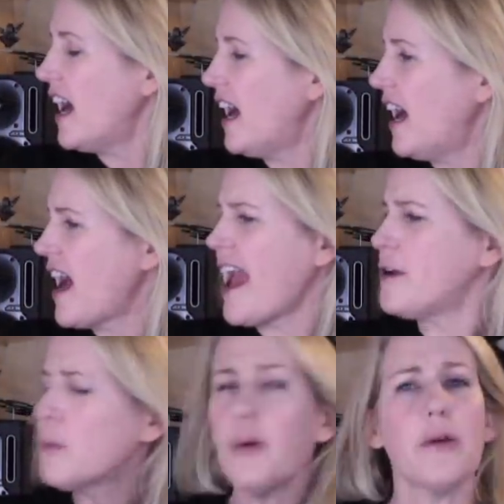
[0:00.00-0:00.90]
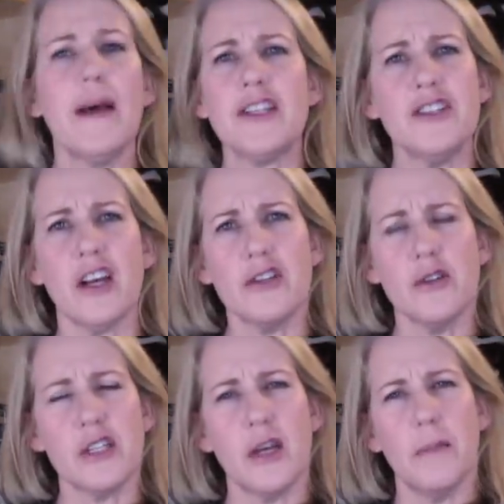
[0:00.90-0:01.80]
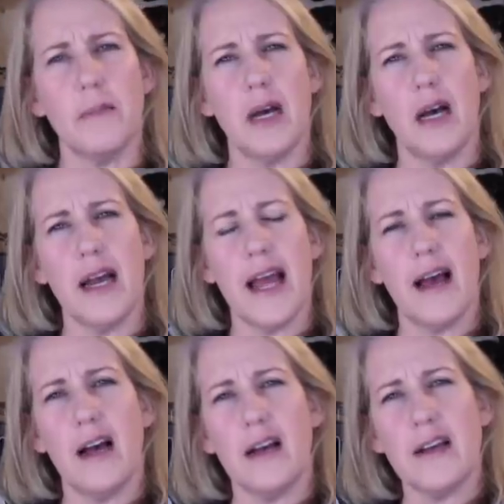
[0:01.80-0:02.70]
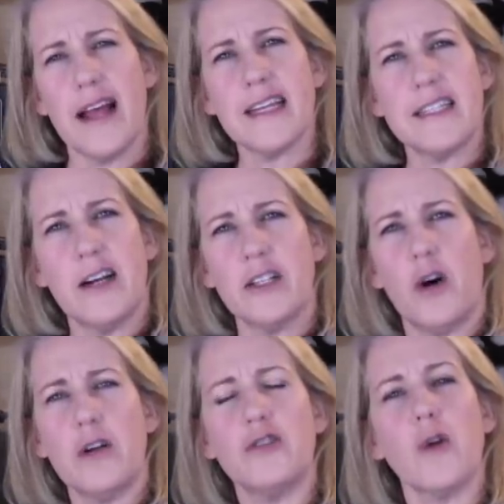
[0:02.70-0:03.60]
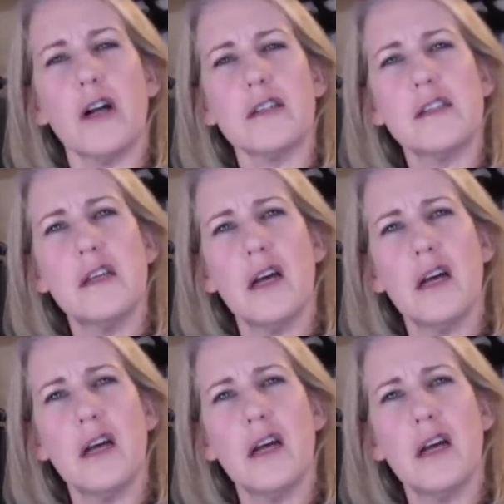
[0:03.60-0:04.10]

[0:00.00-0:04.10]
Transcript: And your book mentions also some anti-serotonin drugs,